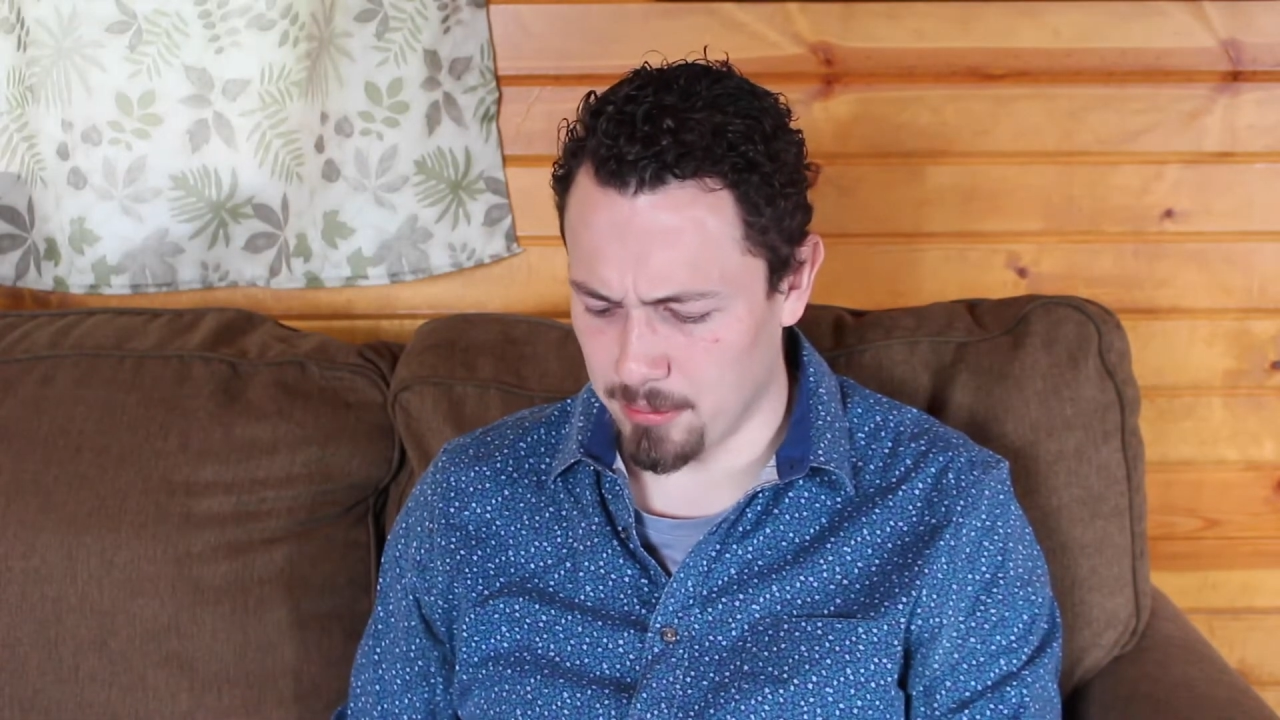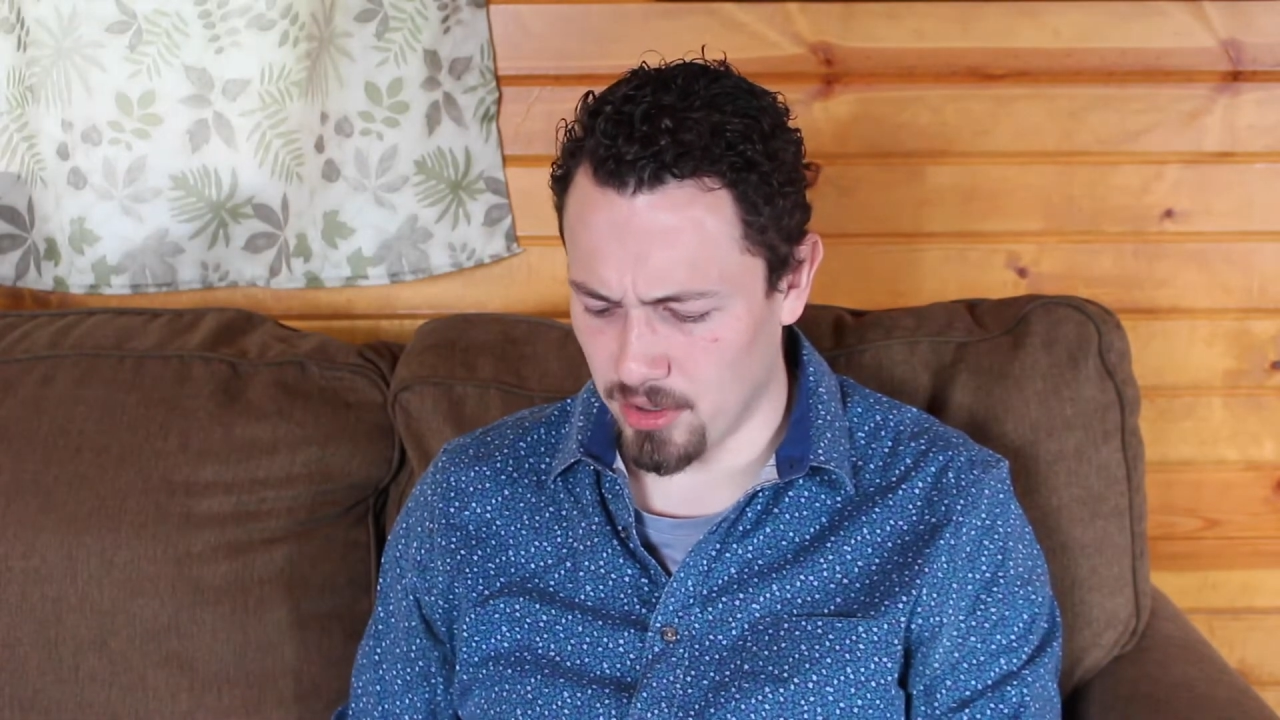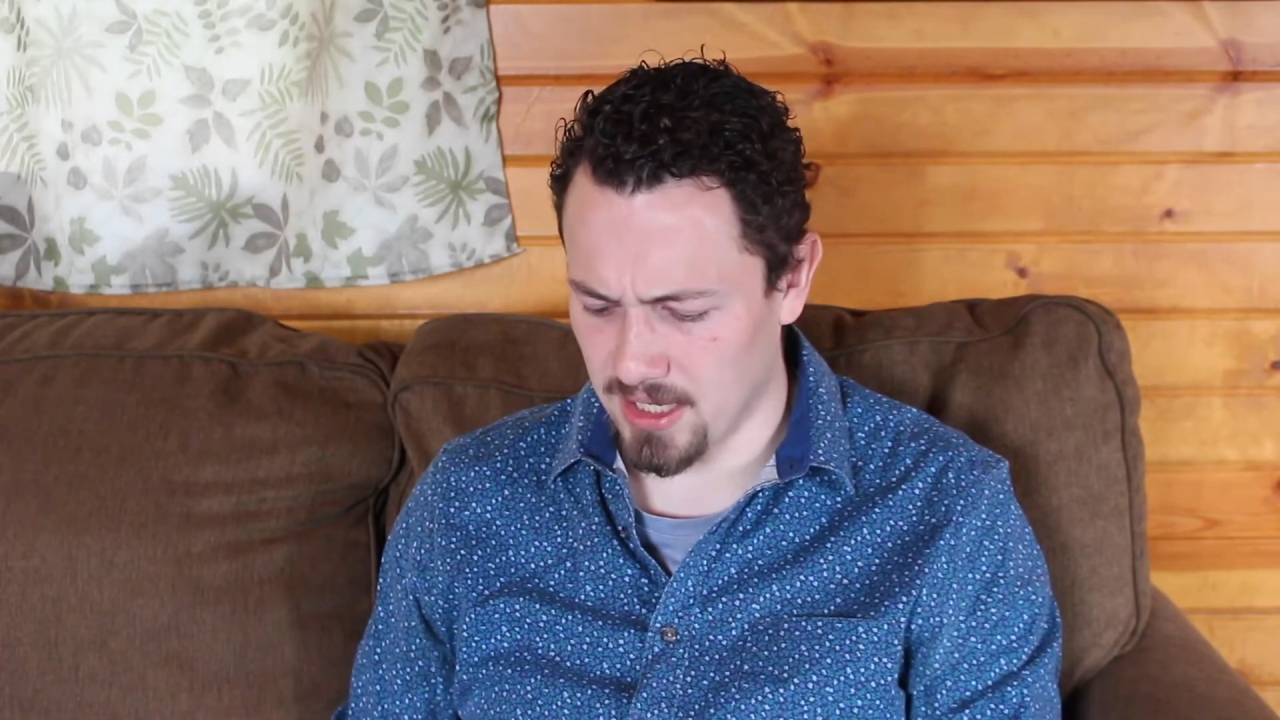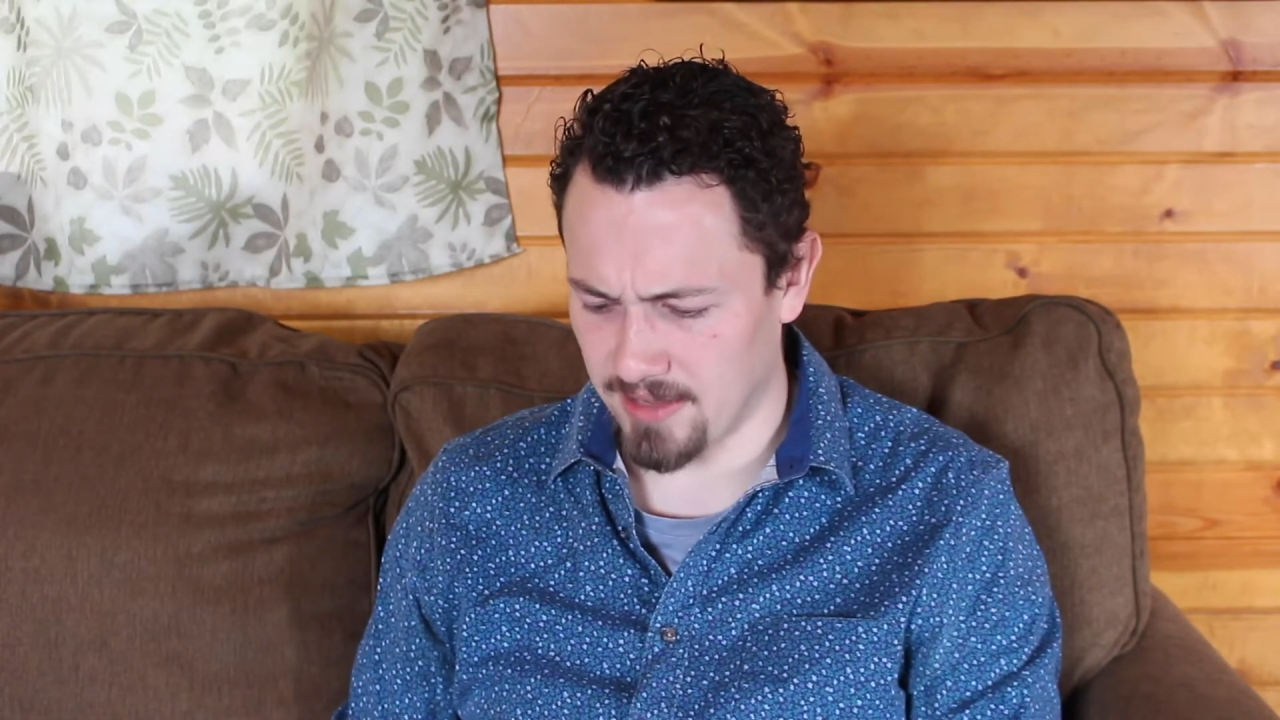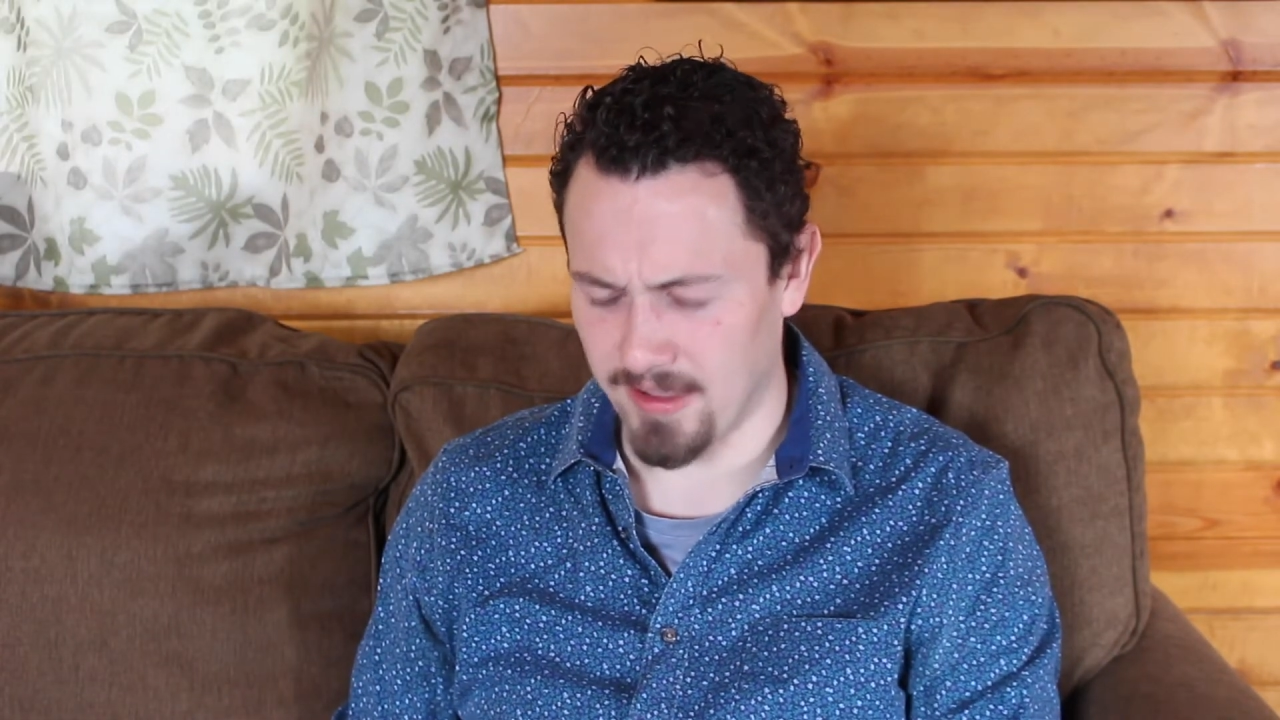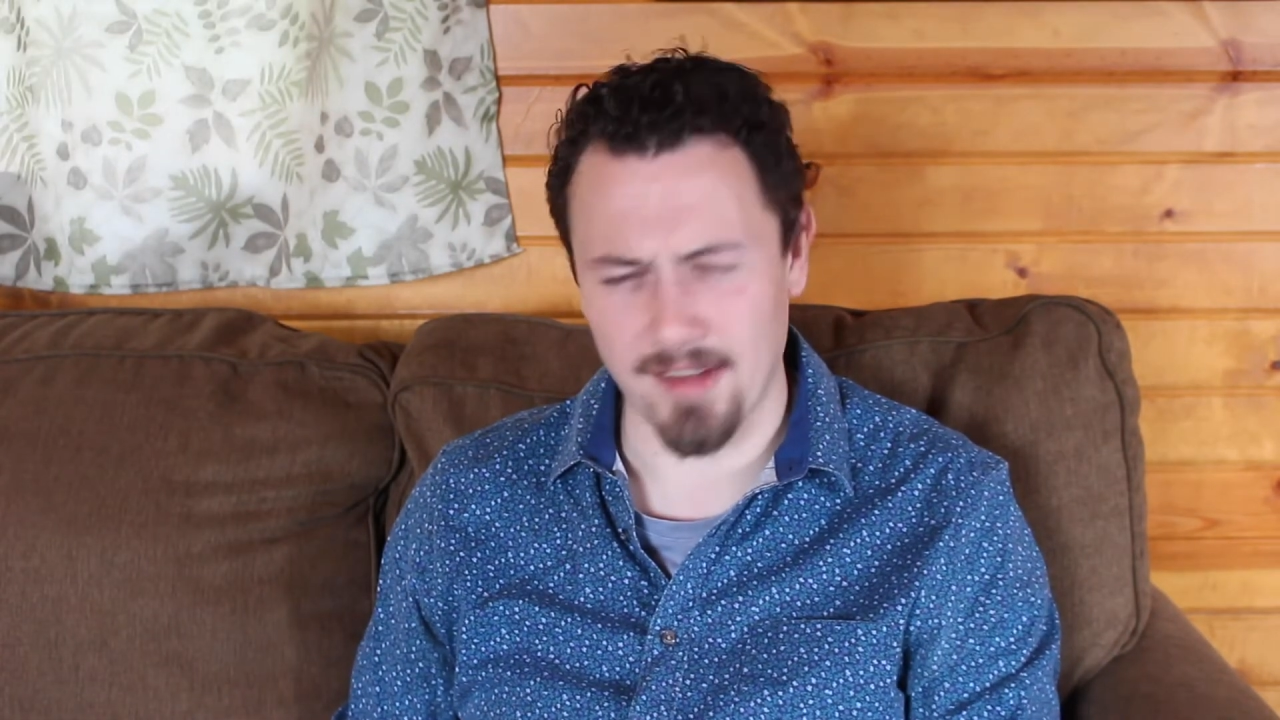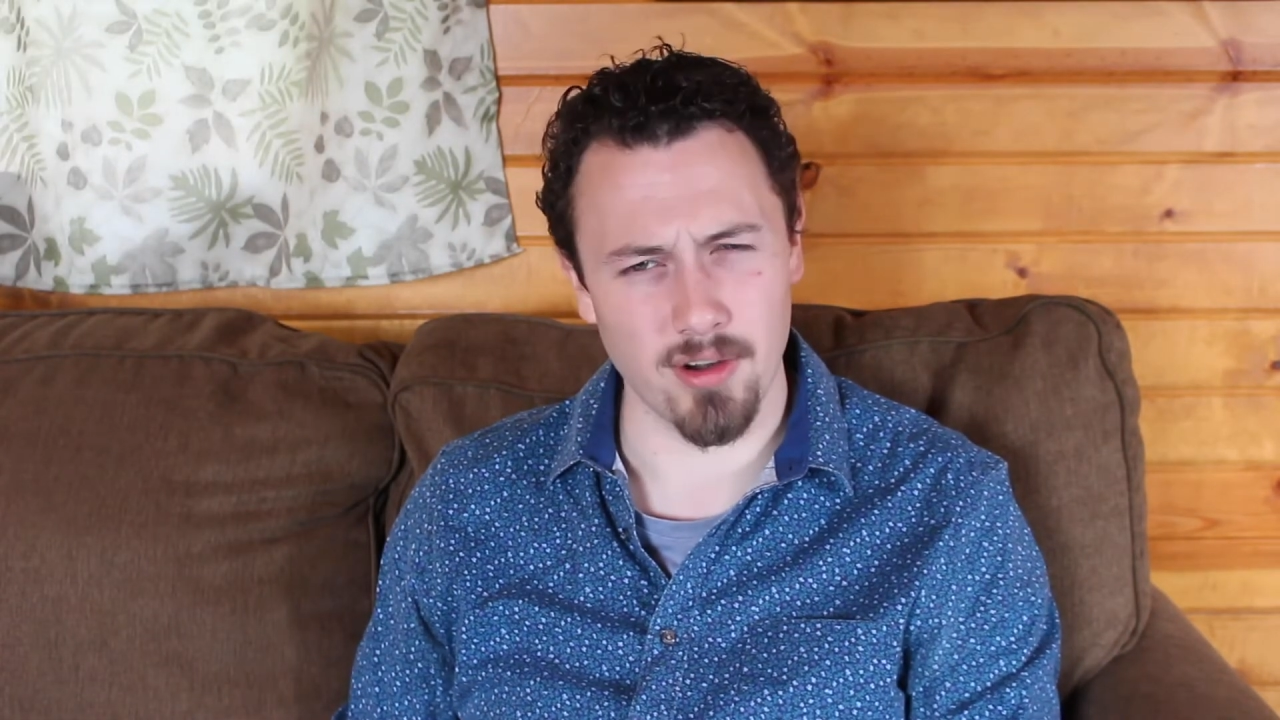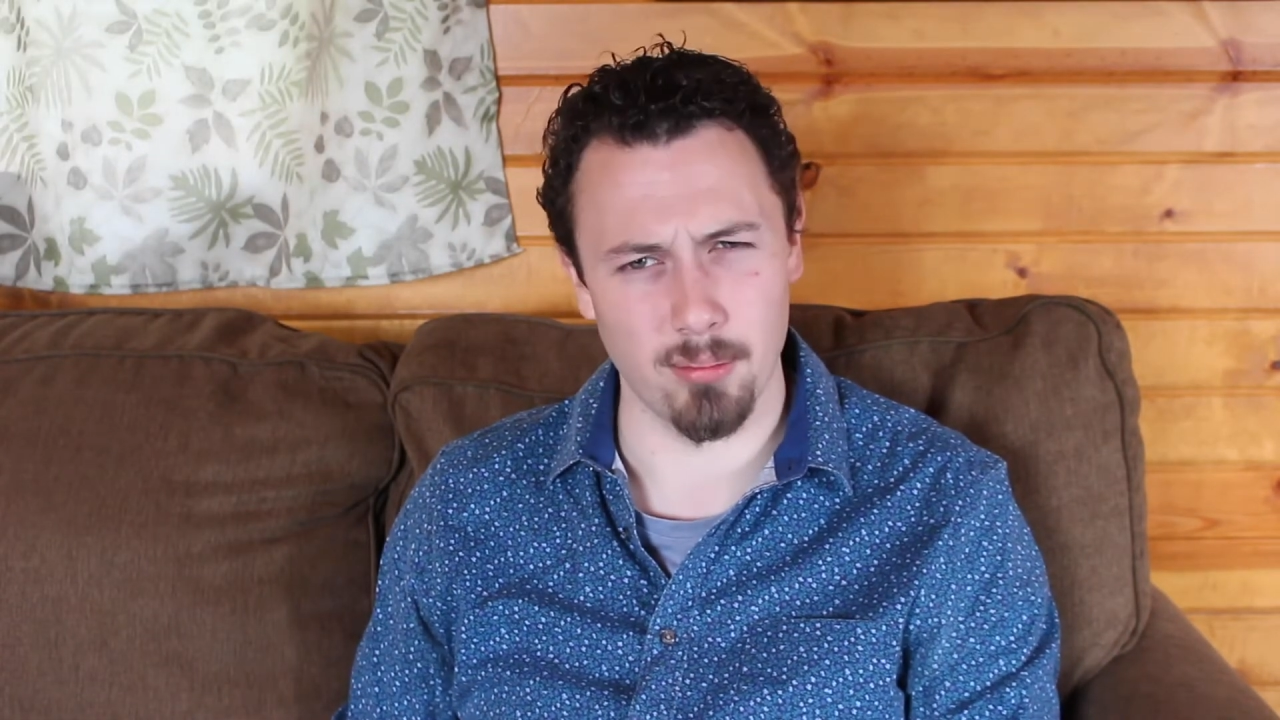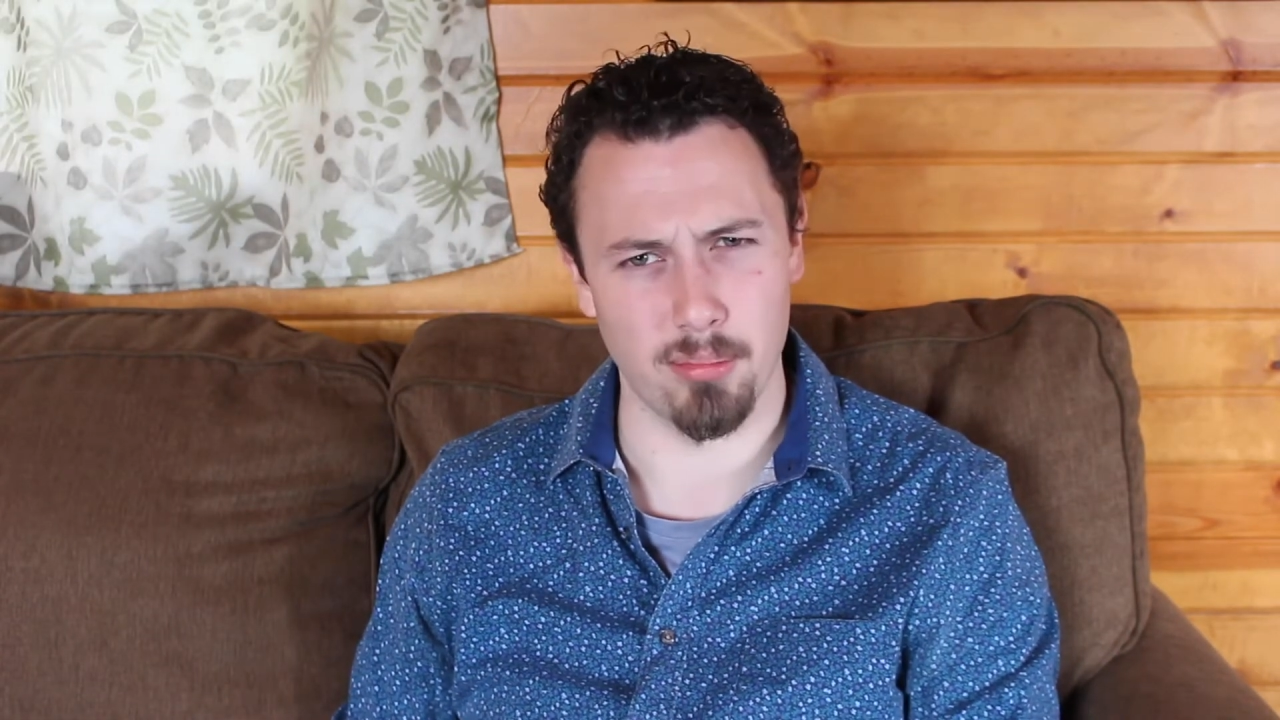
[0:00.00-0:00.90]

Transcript: book I've ever